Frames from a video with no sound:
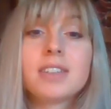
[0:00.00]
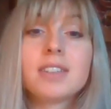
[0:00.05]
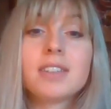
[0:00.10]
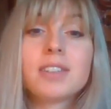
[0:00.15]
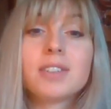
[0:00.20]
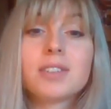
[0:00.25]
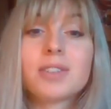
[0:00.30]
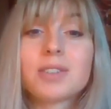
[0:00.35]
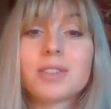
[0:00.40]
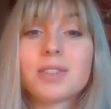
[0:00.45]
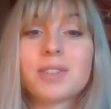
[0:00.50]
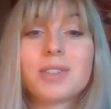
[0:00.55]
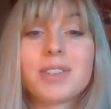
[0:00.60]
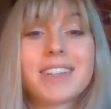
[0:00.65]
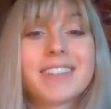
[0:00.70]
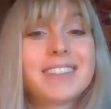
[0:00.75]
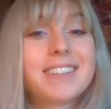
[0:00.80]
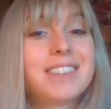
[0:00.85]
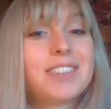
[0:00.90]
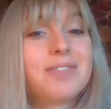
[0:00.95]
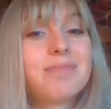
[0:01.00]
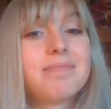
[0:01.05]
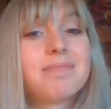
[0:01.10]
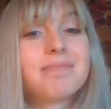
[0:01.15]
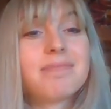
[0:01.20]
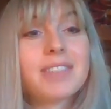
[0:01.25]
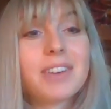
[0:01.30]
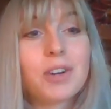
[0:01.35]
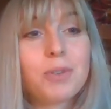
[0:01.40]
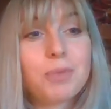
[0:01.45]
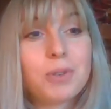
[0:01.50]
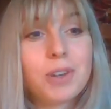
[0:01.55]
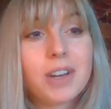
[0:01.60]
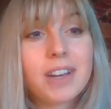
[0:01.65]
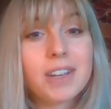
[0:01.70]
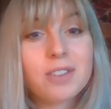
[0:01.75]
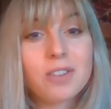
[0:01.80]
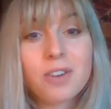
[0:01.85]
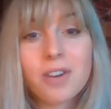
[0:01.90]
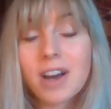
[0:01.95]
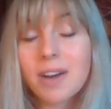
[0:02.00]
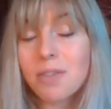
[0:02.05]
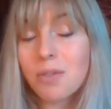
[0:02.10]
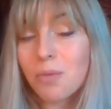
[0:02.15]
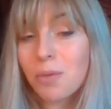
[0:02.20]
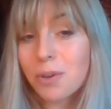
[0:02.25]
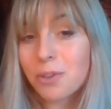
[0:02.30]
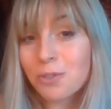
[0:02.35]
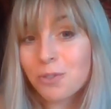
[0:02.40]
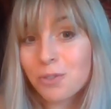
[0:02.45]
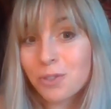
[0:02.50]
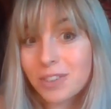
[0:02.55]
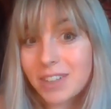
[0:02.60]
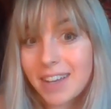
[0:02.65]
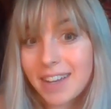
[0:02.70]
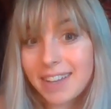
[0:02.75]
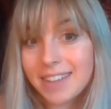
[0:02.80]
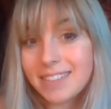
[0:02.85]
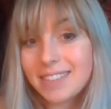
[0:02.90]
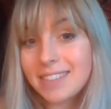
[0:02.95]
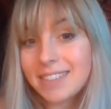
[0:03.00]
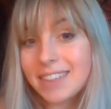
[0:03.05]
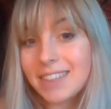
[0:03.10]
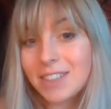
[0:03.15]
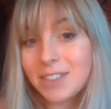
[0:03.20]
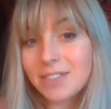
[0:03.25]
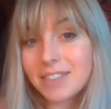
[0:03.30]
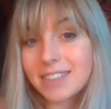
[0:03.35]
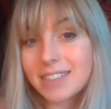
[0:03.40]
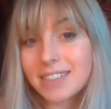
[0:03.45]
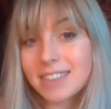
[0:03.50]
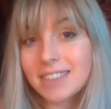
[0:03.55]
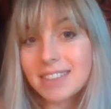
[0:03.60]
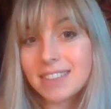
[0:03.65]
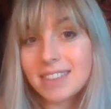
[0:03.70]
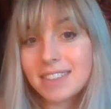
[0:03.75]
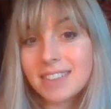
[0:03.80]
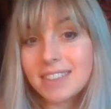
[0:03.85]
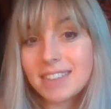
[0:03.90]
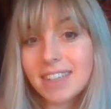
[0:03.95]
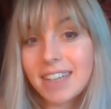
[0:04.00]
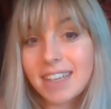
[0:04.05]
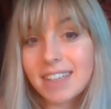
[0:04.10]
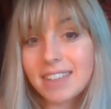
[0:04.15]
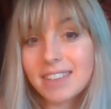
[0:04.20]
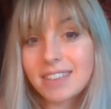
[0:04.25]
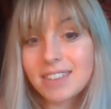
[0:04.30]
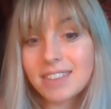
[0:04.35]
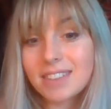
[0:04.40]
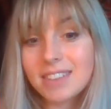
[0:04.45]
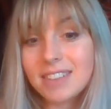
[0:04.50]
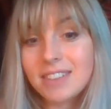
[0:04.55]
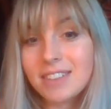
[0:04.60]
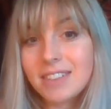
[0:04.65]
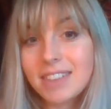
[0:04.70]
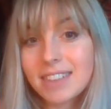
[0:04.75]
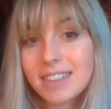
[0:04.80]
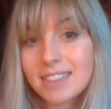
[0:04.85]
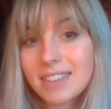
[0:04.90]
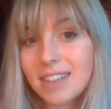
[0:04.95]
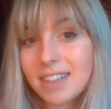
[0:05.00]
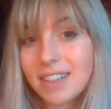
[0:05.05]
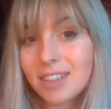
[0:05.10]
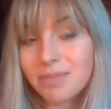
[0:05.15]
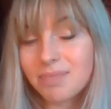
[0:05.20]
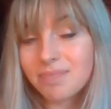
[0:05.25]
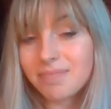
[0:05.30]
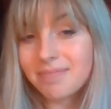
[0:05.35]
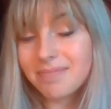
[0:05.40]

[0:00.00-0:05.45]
So again, I hope you guys all have a wonderful day. Thank you for listening, and I'll see you next time.